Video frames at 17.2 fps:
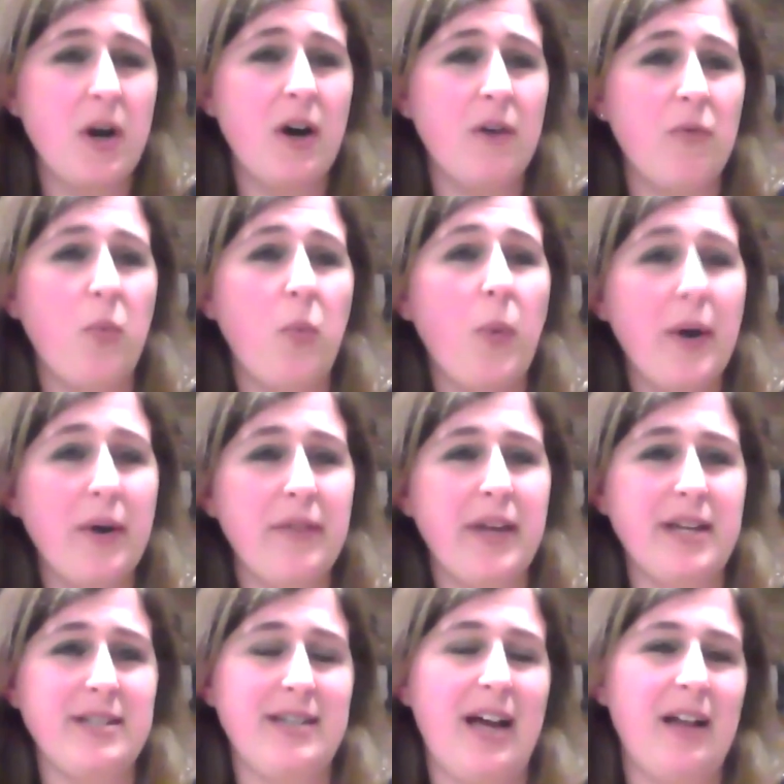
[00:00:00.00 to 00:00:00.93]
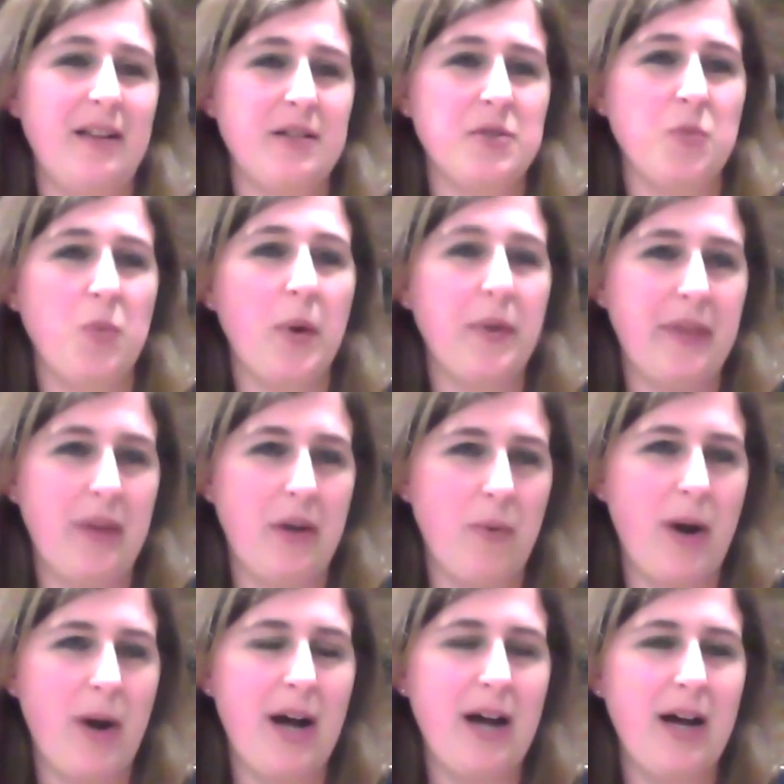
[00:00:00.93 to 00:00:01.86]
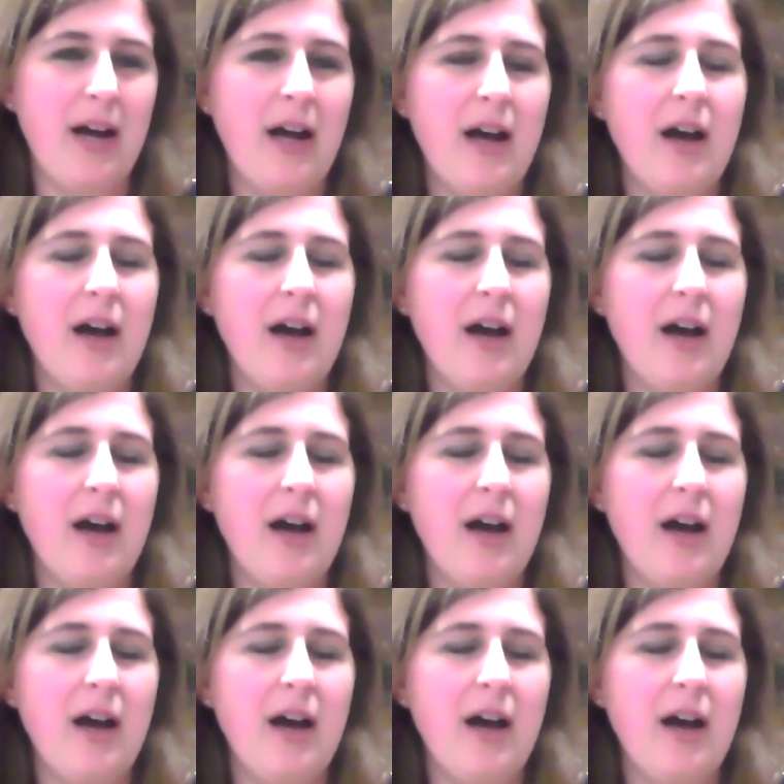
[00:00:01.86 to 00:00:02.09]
of where they can tell us what they want.